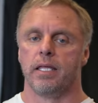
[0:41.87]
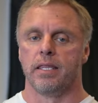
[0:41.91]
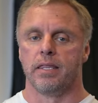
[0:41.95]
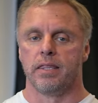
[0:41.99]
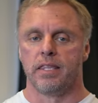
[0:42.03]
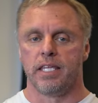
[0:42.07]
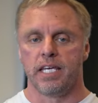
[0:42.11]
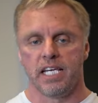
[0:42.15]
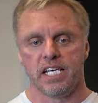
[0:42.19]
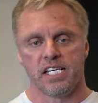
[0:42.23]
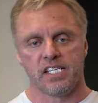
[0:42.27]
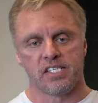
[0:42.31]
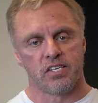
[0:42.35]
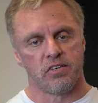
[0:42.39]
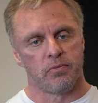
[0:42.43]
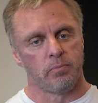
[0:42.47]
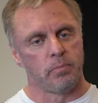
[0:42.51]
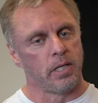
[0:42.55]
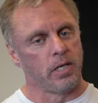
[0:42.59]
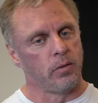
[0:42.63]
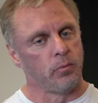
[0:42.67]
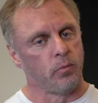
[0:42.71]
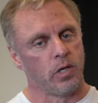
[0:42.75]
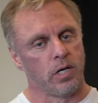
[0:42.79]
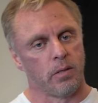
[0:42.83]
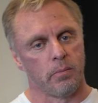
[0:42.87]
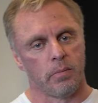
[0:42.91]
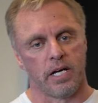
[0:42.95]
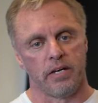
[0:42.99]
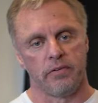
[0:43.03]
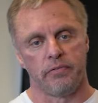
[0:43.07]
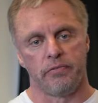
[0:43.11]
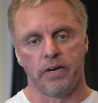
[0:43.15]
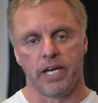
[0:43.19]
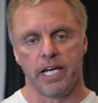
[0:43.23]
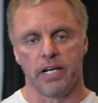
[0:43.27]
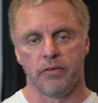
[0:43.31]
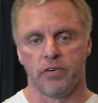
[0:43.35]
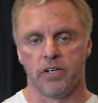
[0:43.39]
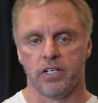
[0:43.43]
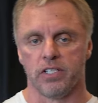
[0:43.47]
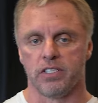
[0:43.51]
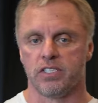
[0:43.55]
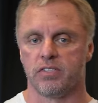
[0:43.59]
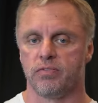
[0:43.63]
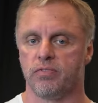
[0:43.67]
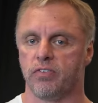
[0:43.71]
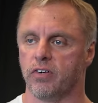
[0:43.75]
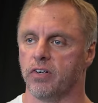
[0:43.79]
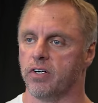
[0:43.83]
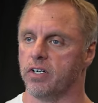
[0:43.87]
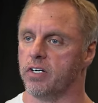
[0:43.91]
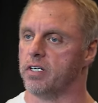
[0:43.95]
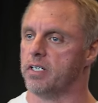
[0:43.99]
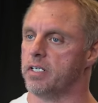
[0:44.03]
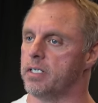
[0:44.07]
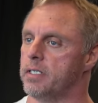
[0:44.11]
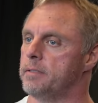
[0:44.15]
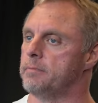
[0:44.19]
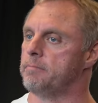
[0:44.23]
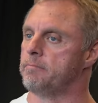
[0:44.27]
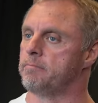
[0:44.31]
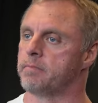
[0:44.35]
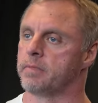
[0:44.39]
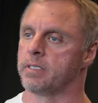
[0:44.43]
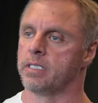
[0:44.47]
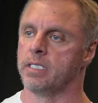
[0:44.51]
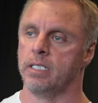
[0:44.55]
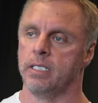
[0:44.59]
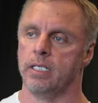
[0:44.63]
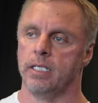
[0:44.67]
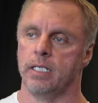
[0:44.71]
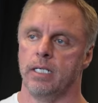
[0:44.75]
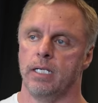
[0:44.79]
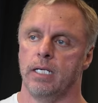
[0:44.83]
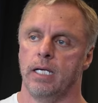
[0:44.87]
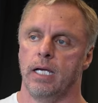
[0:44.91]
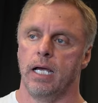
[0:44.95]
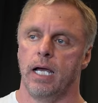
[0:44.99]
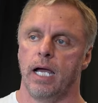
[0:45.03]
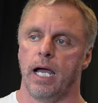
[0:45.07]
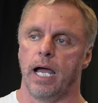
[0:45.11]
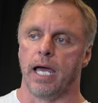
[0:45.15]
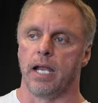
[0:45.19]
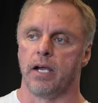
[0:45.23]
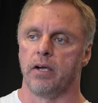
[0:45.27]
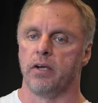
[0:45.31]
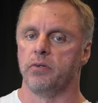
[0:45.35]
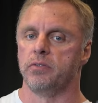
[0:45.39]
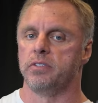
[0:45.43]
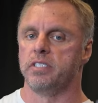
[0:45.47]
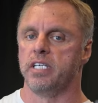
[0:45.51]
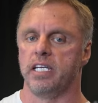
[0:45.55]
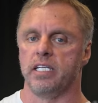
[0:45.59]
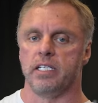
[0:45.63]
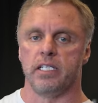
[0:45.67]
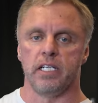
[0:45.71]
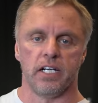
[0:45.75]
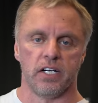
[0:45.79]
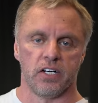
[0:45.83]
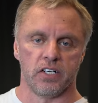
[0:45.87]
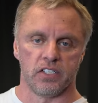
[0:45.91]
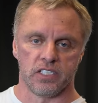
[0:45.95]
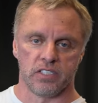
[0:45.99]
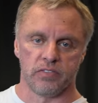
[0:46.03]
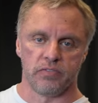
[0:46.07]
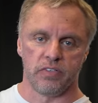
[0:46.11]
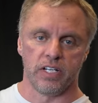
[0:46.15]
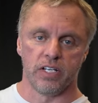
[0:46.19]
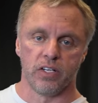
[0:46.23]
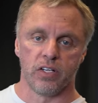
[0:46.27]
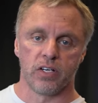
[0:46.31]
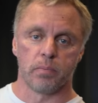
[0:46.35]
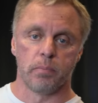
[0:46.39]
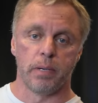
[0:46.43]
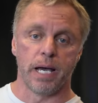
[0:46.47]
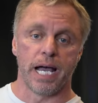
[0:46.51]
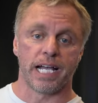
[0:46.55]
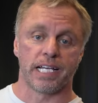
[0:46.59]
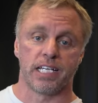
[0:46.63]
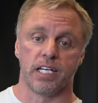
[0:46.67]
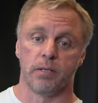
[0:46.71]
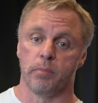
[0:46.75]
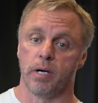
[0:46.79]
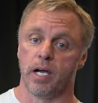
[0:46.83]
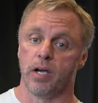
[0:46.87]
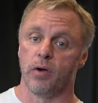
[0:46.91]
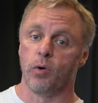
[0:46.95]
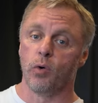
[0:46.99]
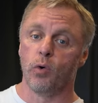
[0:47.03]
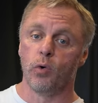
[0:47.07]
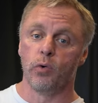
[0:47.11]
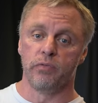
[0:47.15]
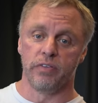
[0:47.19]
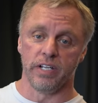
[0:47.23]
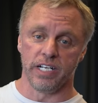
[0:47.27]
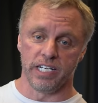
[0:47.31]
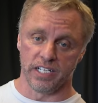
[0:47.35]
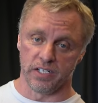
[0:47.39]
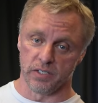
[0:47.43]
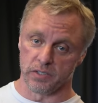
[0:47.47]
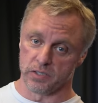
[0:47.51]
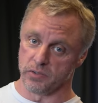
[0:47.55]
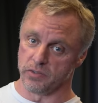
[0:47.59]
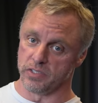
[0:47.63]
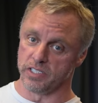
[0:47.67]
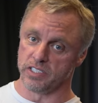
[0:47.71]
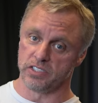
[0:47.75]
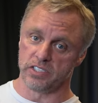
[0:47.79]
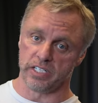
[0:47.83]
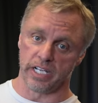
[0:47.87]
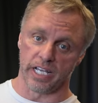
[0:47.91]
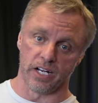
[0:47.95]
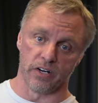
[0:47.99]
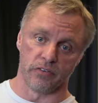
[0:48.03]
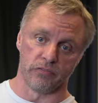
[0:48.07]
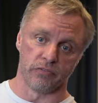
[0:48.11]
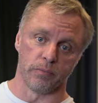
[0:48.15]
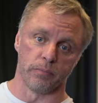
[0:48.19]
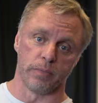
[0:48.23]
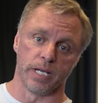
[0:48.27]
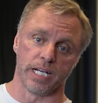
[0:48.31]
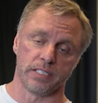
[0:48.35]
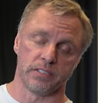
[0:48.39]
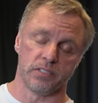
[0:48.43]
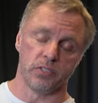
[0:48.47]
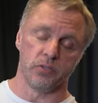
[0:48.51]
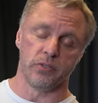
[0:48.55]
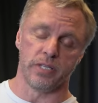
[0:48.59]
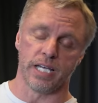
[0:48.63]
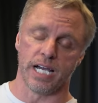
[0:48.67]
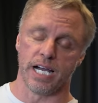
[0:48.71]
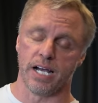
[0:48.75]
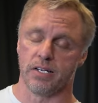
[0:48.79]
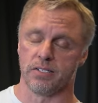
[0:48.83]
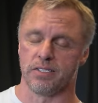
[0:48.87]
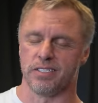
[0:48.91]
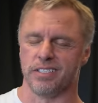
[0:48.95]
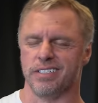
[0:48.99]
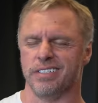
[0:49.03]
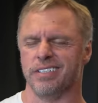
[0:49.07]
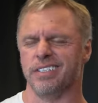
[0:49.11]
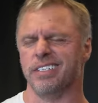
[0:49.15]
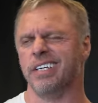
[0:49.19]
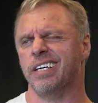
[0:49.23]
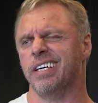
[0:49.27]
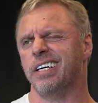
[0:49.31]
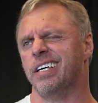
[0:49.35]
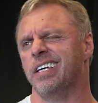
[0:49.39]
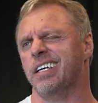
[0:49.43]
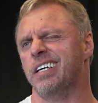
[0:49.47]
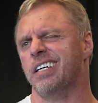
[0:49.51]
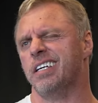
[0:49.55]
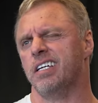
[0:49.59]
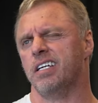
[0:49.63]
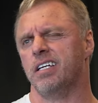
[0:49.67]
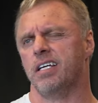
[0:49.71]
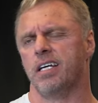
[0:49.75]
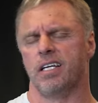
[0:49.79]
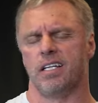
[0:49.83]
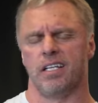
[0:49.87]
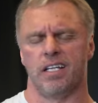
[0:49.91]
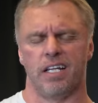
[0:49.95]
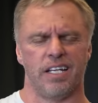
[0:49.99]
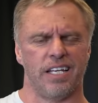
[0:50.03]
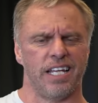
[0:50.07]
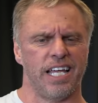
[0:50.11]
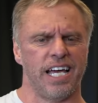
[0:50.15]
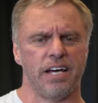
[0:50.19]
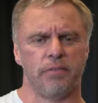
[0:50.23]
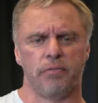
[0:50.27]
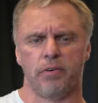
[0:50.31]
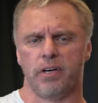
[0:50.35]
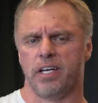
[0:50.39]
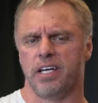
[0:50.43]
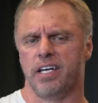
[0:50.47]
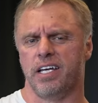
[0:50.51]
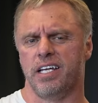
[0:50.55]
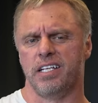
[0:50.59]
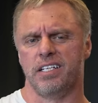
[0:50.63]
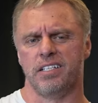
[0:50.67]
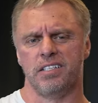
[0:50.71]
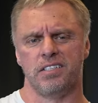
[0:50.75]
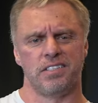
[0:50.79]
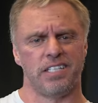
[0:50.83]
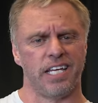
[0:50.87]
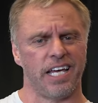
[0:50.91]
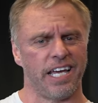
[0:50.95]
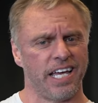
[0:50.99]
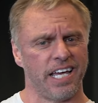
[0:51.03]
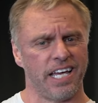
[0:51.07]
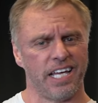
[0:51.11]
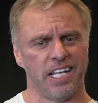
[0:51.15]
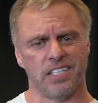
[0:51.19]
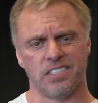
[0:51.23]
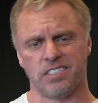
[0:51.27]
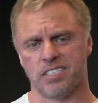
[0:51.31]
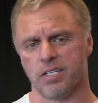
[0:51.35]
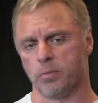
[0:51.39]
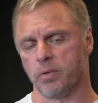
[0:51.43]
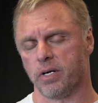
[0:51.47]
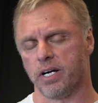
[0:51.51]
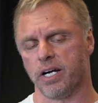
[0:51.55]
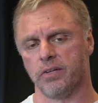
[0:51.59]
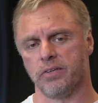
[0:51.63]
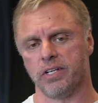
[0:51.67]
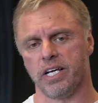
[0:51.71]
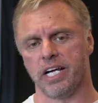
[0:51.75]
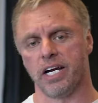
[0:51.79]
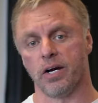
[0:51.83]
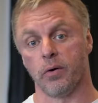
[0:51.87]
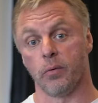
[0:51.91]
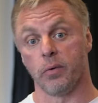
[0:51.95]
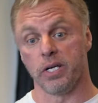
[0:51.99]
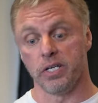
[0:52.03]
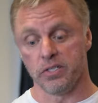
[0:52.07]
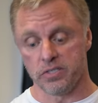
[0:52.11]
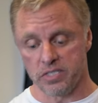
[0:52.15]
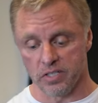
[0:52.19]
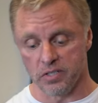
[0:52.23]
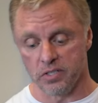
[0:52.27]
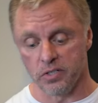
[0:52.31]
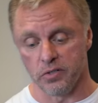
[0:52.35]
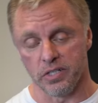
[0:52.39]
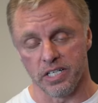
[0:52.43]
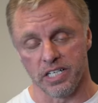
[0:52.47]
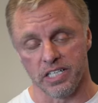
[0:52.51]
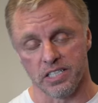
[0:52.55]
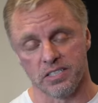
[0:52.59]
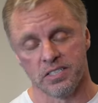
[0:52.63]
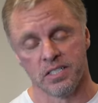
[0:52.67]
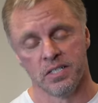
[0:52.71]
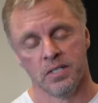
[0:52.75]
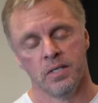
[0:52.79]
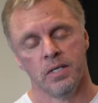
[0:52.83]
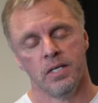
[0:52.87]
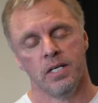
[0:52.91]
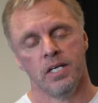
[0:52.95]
These have been one of my favorites for, I don't know, 10 years. If you look back at my old videos on this channel from like 2011, 10, somewhere around there, we used to do these.